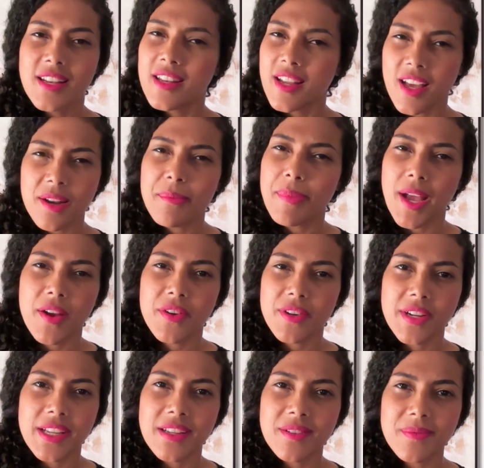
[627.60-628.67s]
not
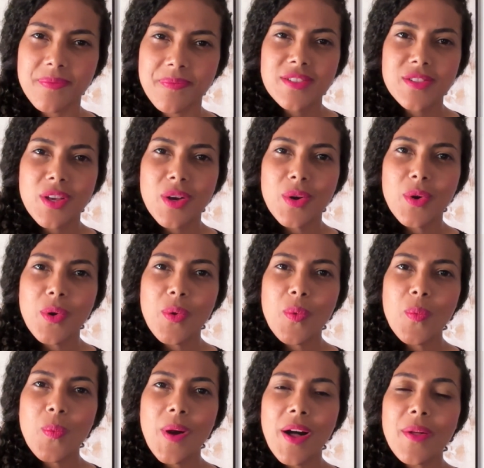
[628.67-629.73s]
empowering. So,
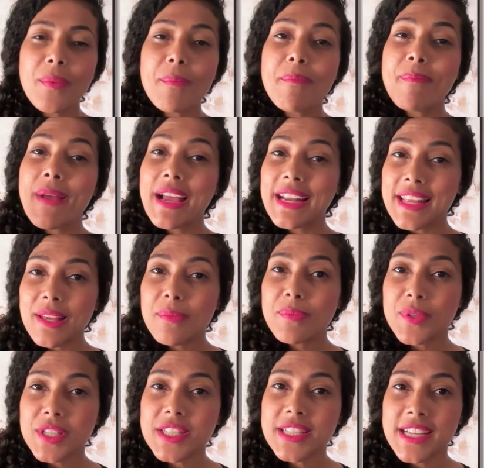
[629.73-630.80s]
while many
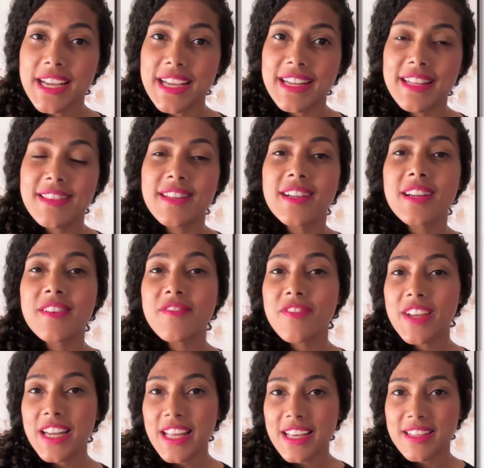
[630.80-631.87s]
appreciated the
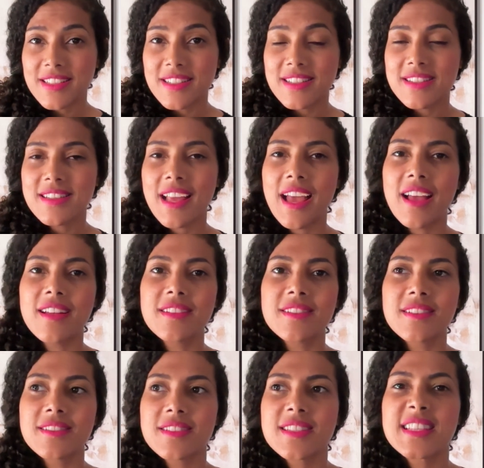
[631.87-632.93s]
convenience
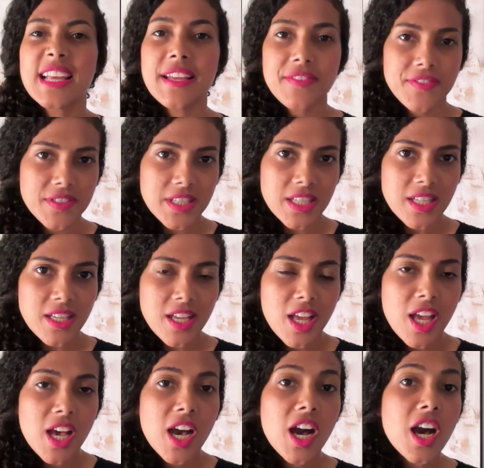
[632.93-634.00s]
and safety,
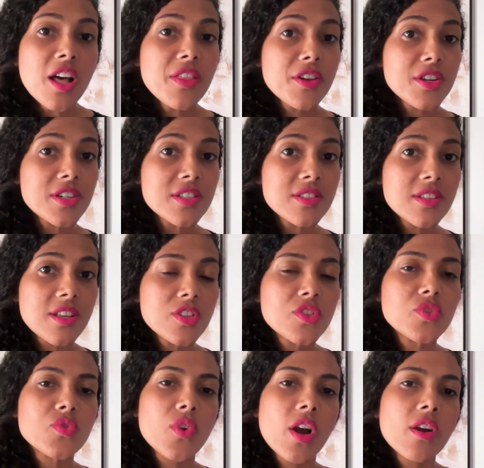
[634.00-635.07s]
others
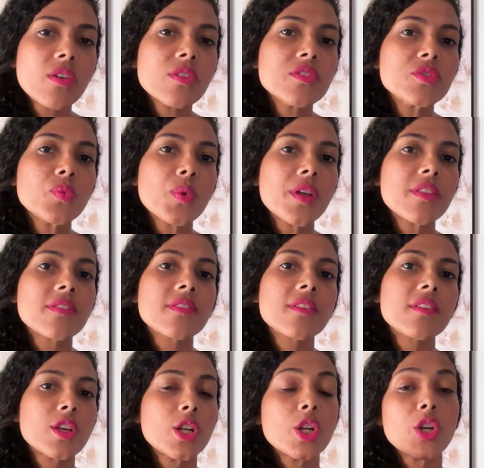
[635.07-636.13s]
struggled with
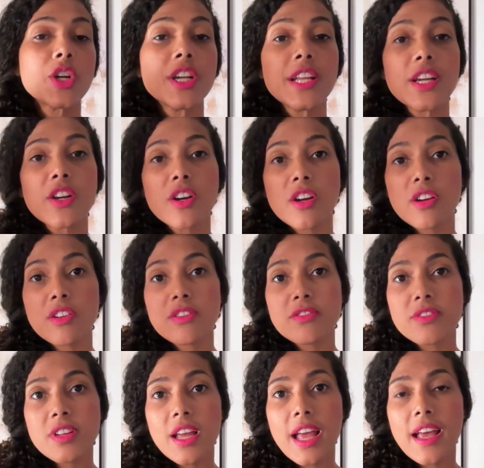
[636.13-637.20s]
the learning
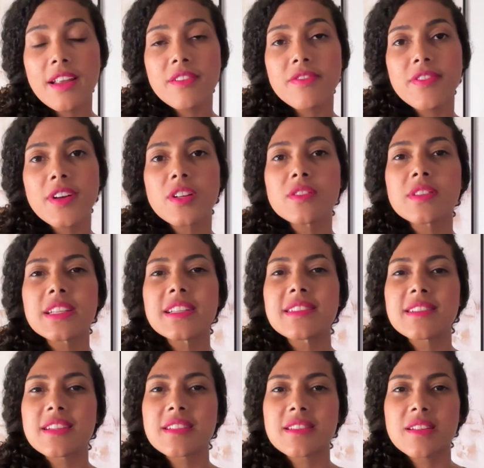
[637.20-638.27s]
curve and felt these
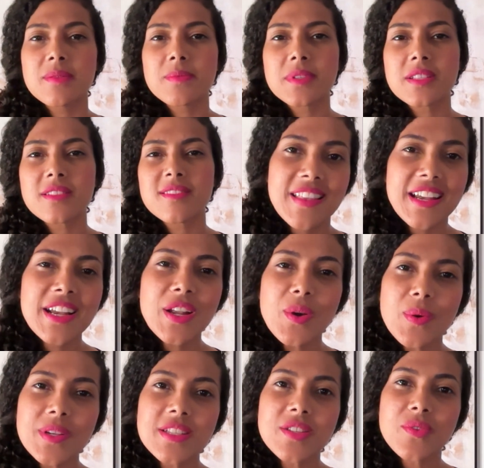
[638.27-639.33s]
systems didn't
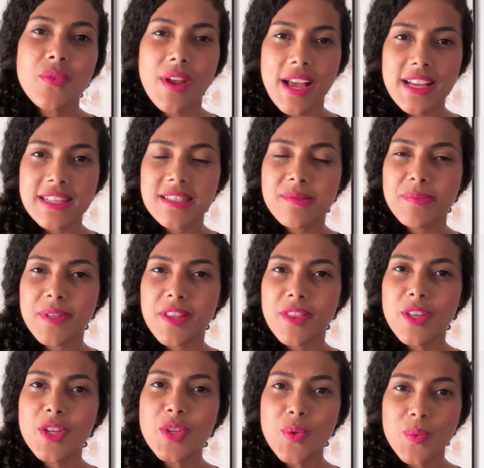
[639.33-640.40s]
always grasp
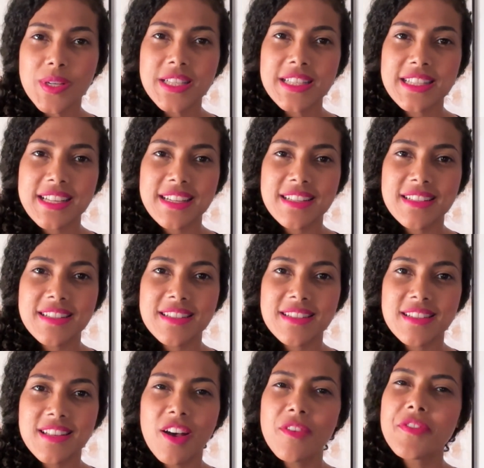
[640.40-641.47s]
the
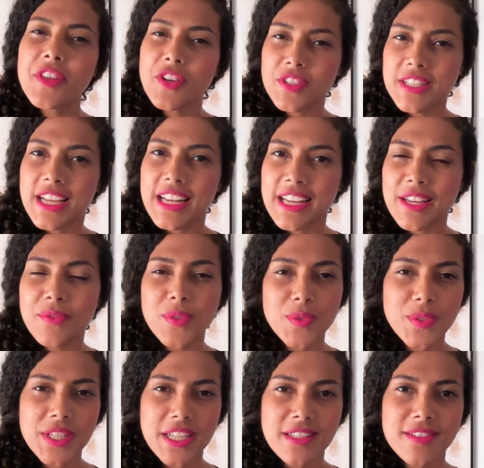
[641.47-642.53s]
nuances of their daily
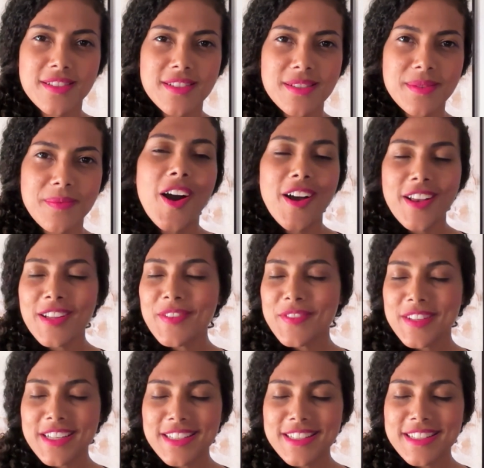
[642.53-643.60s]
routines. All of
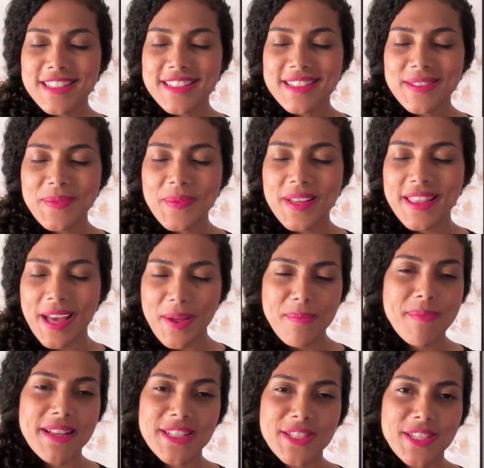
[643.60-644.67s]
this without
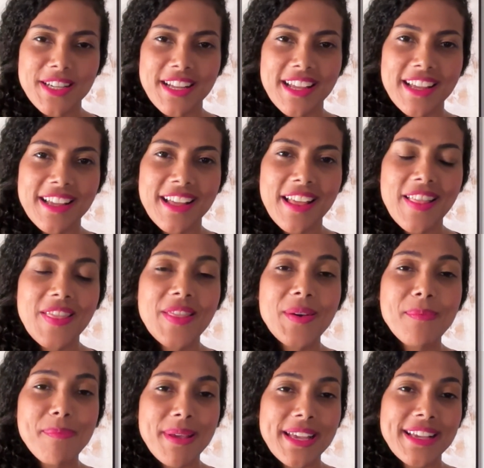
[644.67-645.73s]
mentioning the
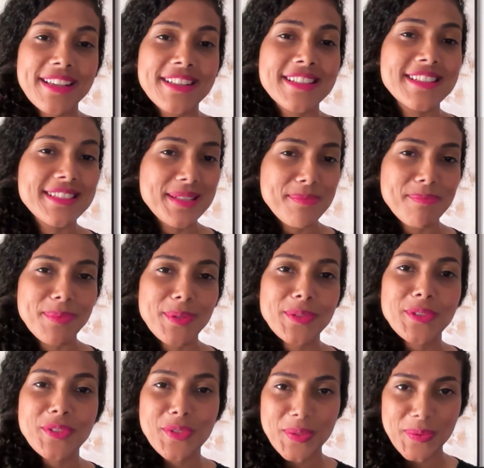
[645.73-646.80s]
biggest
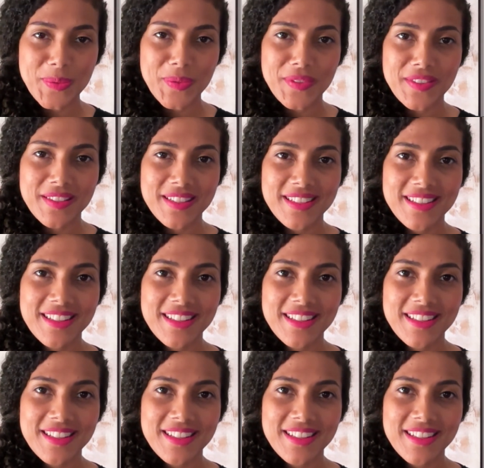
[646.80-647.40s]
simple truth: